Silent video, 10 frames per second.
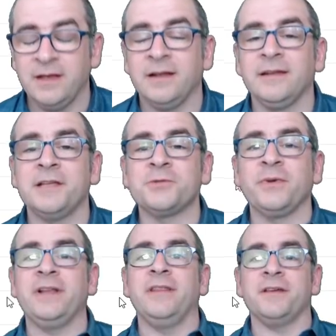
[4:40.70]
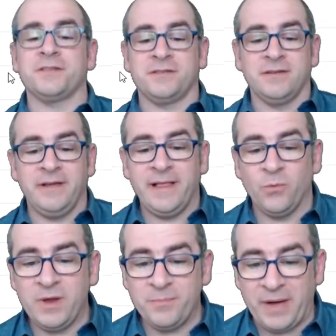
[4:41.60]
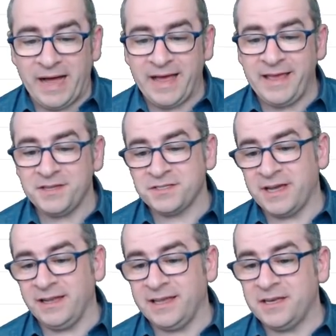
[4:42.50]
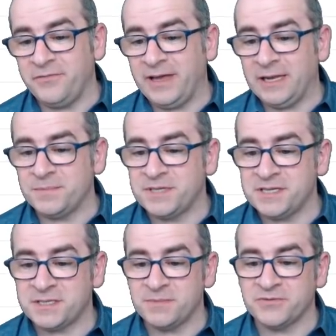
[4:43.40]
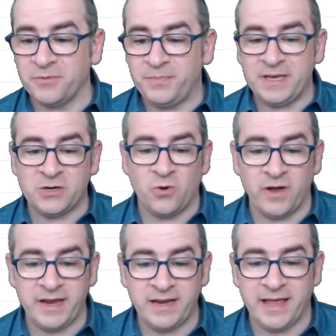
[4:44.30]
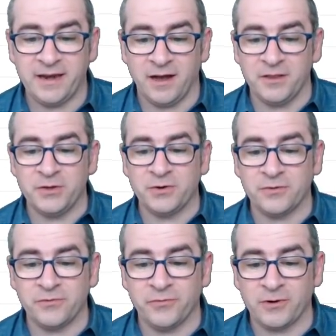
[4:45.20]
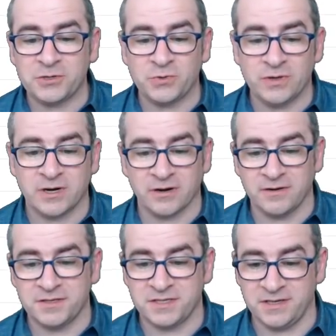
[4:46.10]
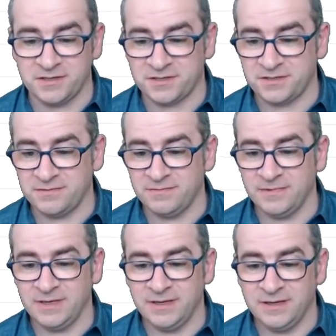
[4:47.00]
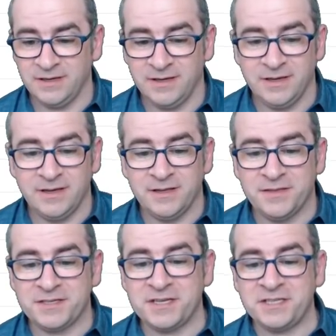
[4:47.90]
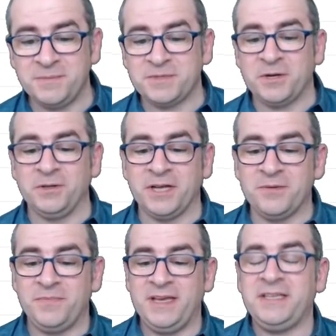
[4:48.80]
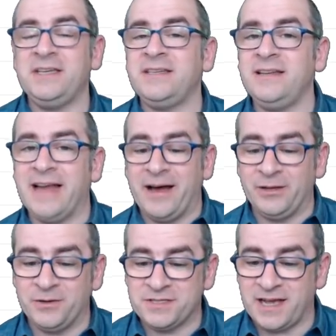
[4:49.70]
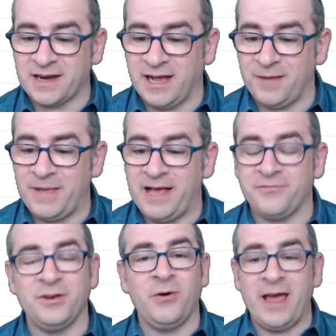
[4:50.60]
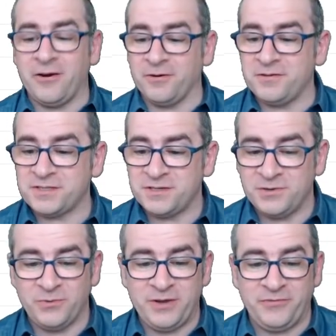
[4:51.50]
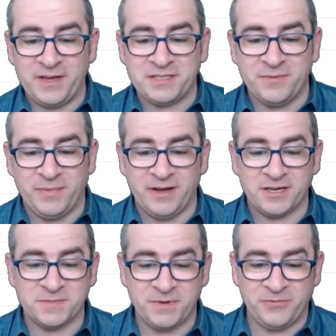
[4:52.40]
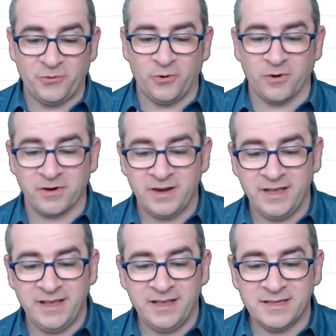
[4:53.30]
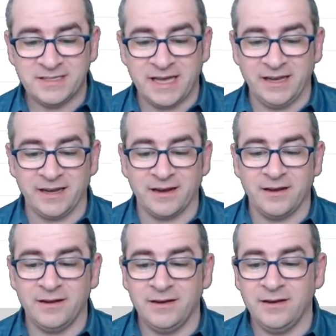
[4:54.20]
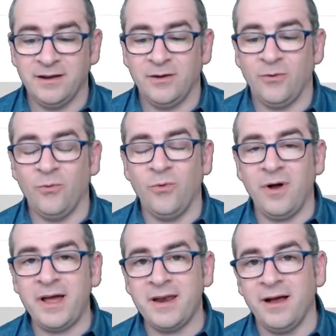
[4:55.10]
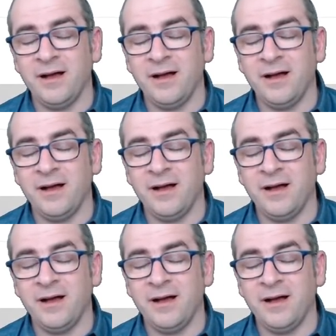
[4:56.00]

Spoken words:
Let's read this. We buy, sell, and develop systems for Bitcoin and other virtual currencies. The systems sold on btcdownloads.com have no errors. We fix the bugs before selling. What